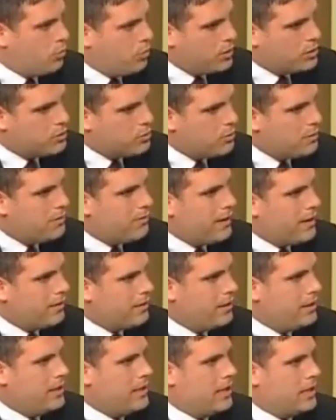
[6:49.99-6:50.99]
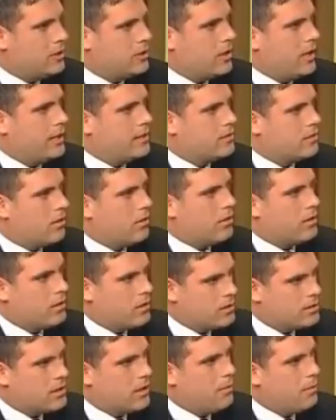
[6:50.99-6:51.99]
Once we found the niche, I
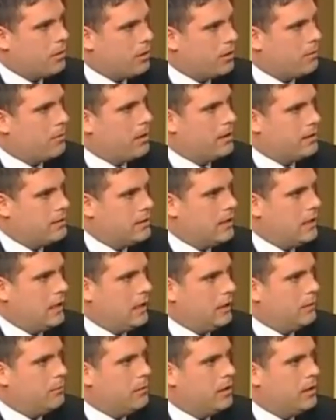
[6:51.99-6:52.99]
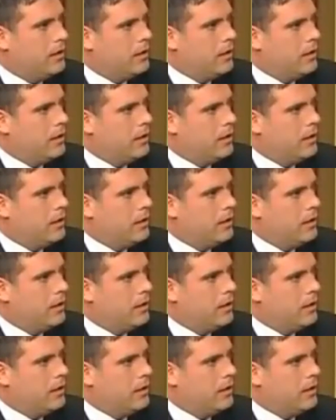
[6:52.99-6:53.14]
started assembling my team